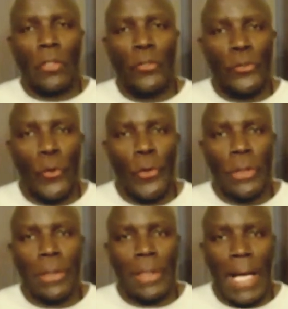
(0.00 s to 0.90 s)
the
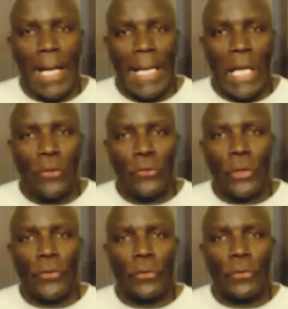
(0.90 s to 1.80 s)
journey that our
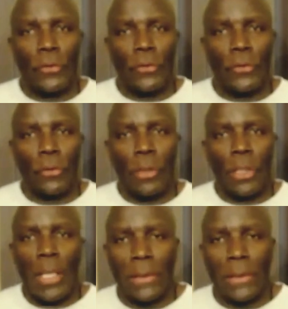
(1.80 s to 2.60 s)
ancestors